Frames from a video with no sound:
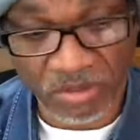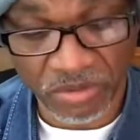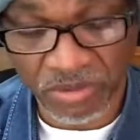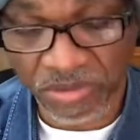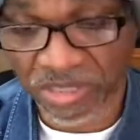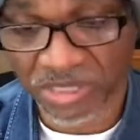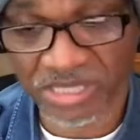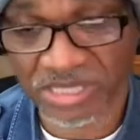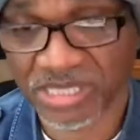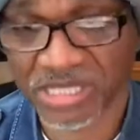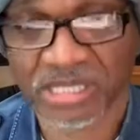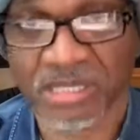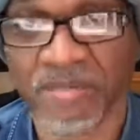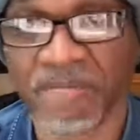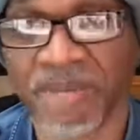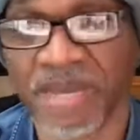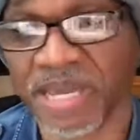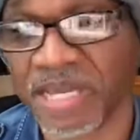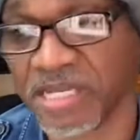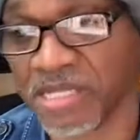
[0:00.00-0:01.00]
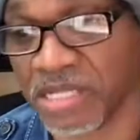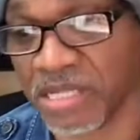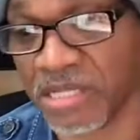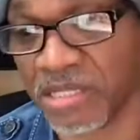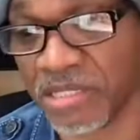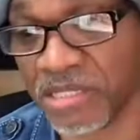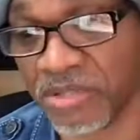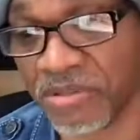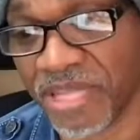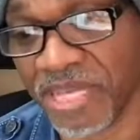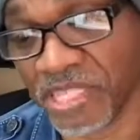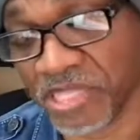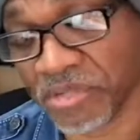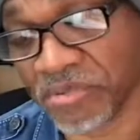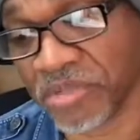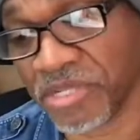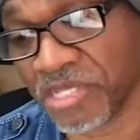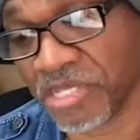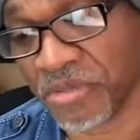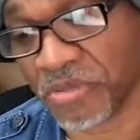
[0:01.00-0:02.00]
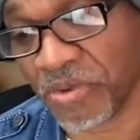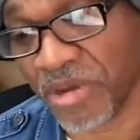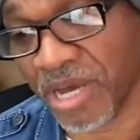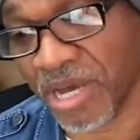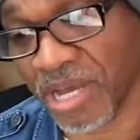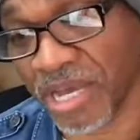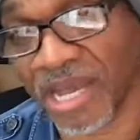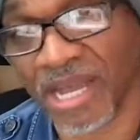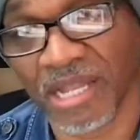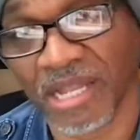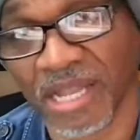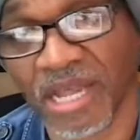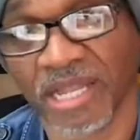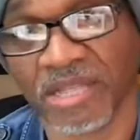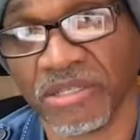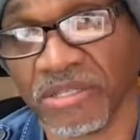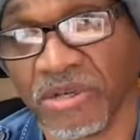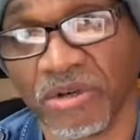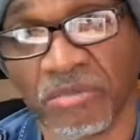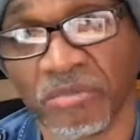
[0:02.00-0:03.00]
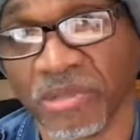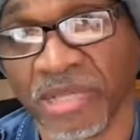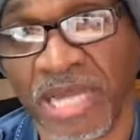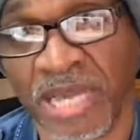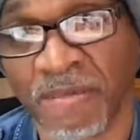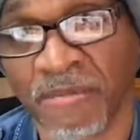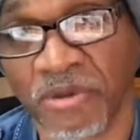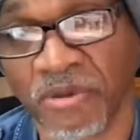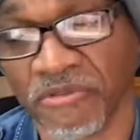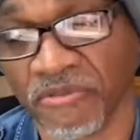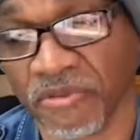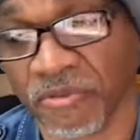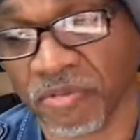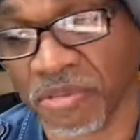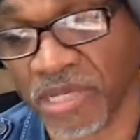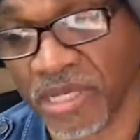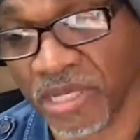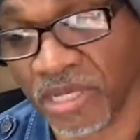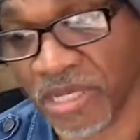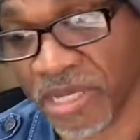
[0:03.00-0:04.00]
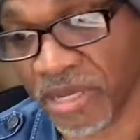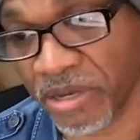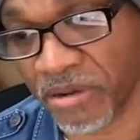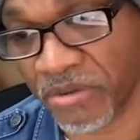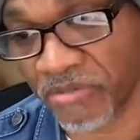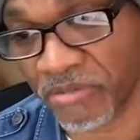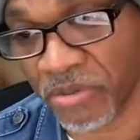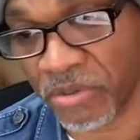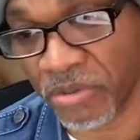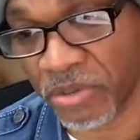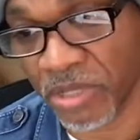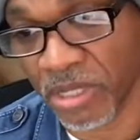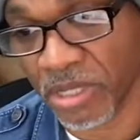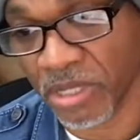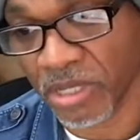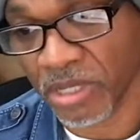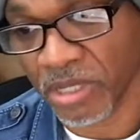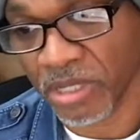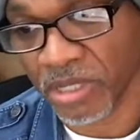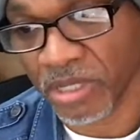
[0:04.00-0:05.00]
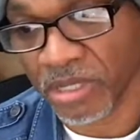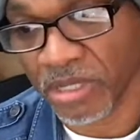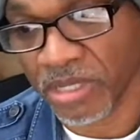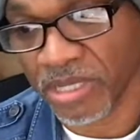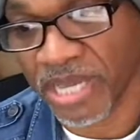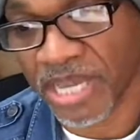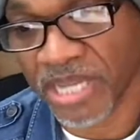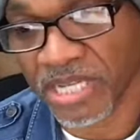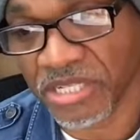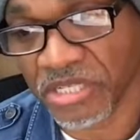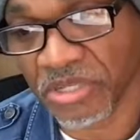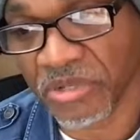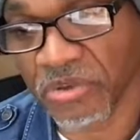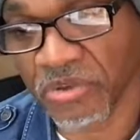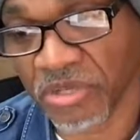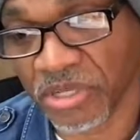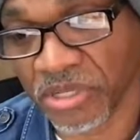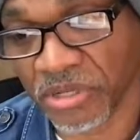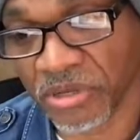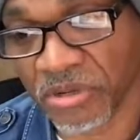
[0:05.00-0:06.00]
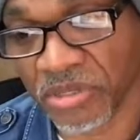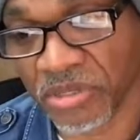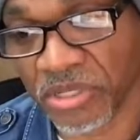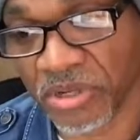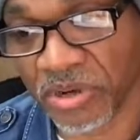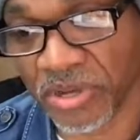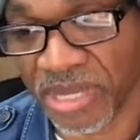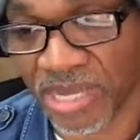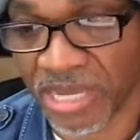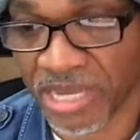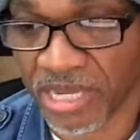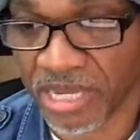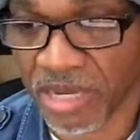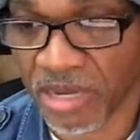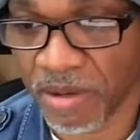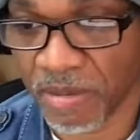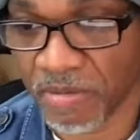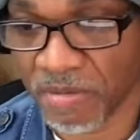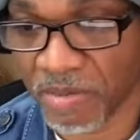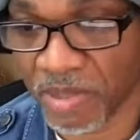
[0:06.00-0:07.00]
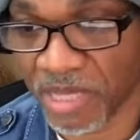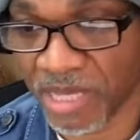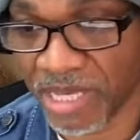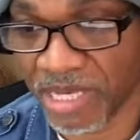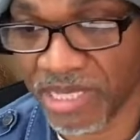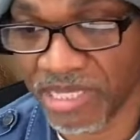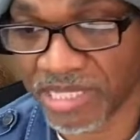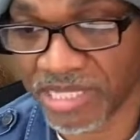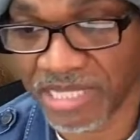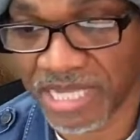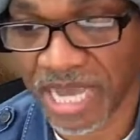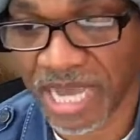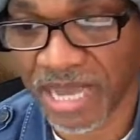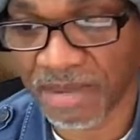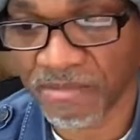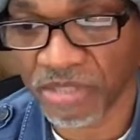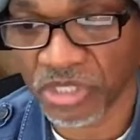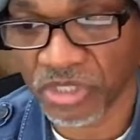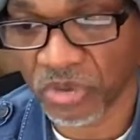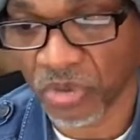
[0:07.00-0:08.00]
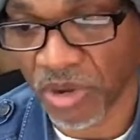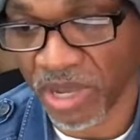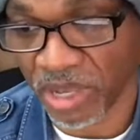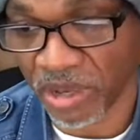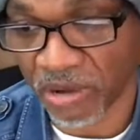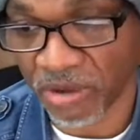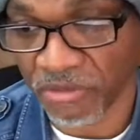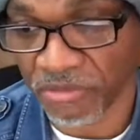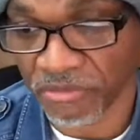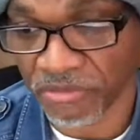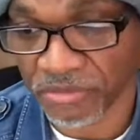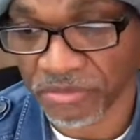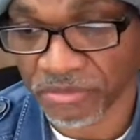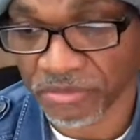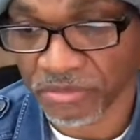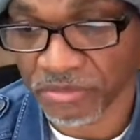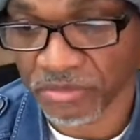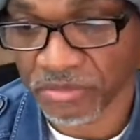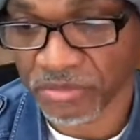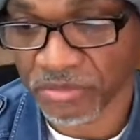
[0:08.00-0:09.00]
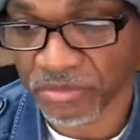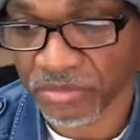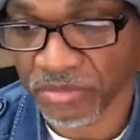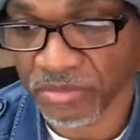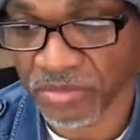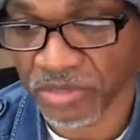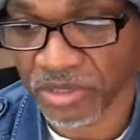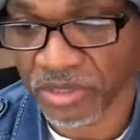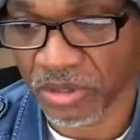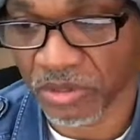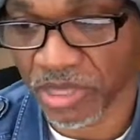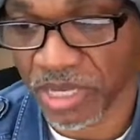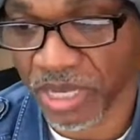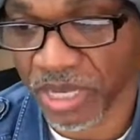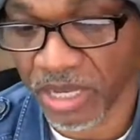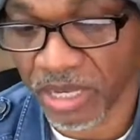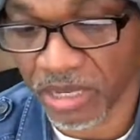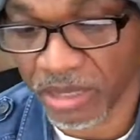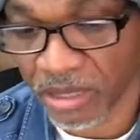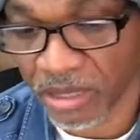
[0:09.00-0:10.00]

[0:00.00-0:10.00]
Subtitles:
It's just amazing. So that's the reason why I don't blame you for being careful. Yeah, so your income, and it's times 12. Okay.